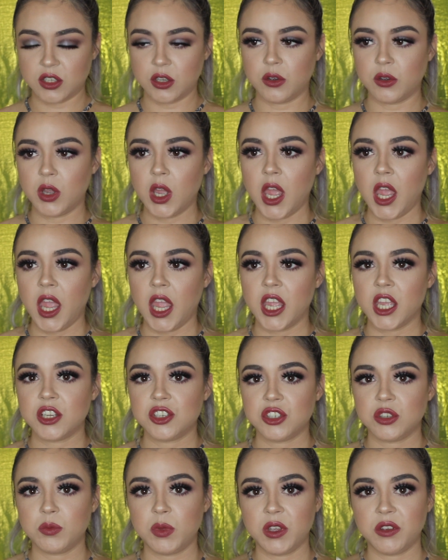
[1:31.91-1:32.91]
So
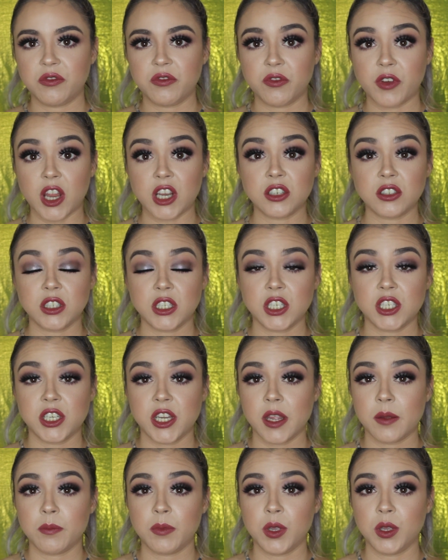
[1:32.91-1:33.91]
it should be freshly
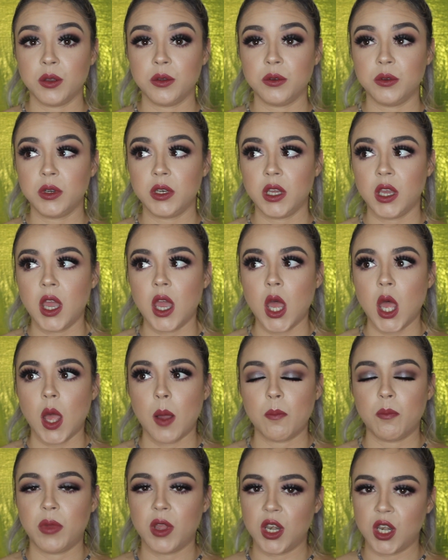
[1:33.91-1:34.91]
shampooed,
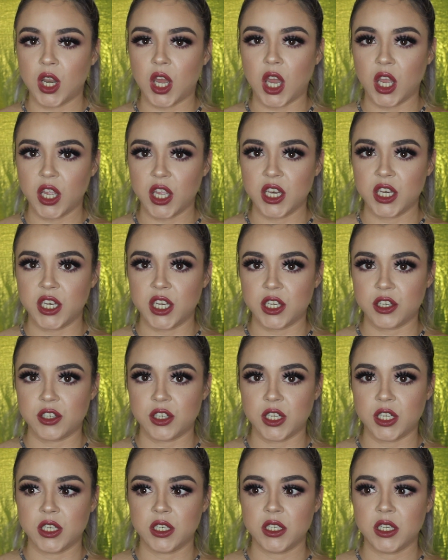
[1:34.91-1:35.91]
but not
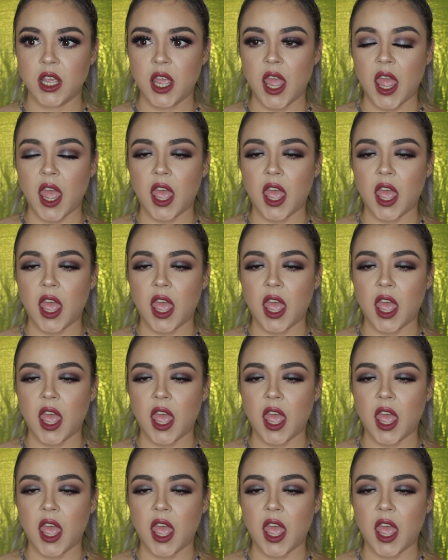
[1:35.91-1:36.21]
conditioned.